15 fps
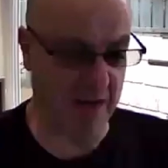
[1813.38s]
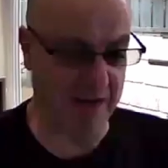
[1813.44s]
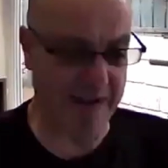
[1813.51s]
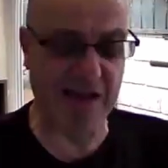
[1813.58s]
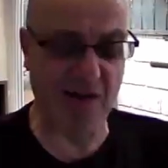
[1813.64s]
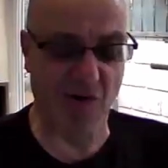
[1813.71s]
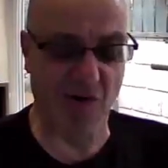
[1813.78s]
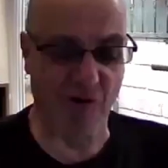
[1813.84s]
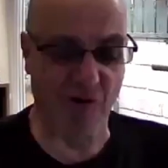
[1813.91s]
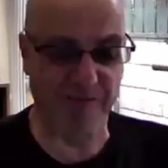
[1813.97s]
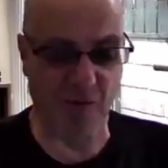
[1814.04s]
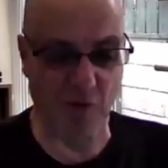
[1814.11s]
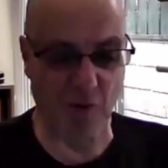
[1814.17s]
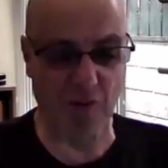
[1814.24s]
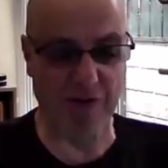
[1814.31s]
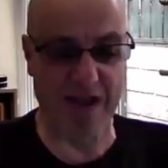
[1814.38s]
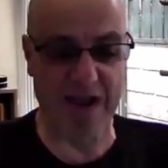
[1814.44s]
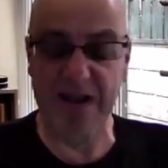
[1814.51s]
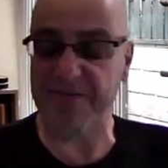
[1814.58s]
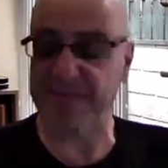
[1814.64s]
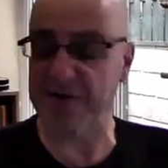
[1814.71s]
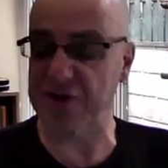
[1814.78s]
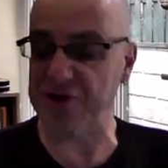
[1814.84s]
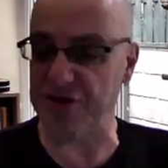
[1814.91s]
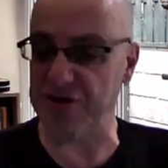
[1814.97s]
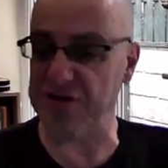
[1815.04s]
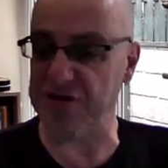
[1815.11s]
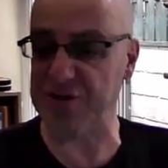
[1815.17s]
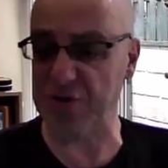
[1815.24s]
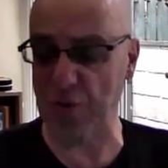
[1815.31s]
lack of or
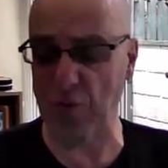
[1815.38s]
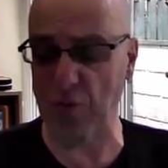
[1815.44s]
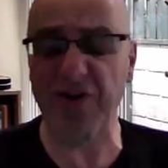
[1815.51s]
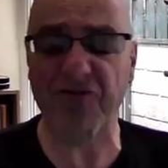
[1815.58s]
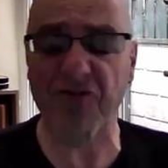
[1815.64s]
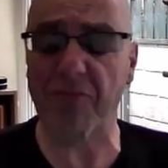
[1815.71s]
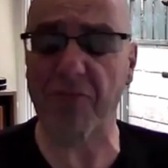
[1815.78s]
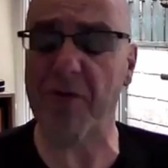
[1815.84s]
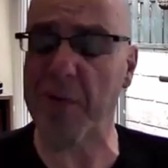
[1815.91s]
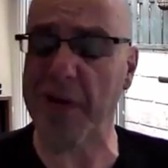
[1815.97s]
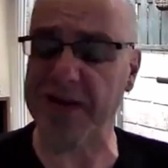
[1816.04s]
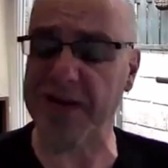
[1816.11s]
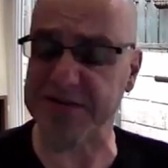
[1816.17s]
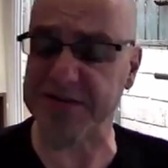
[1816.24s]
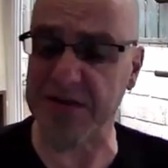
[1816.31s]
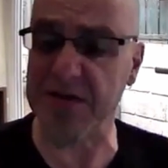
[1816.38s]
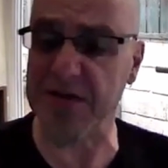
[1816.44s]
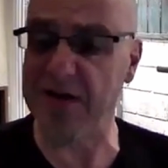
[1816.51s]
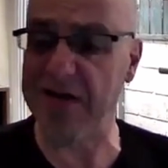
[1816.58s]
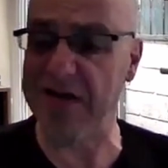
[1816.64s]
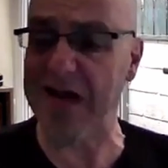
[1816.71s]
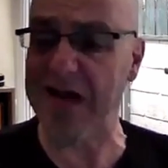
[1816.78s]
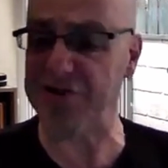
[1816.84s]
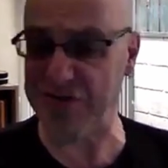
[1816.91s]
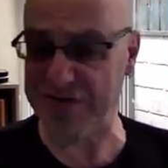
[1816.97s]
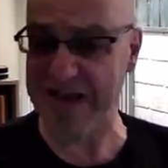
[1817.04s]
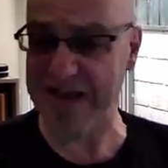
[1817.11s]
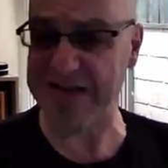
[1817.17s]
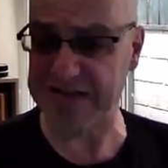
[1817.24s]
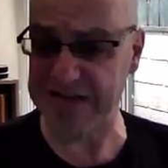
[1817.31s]
inefficient tool interoperability, actually
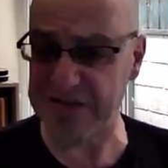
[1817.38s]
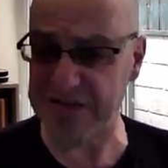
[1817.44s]
getting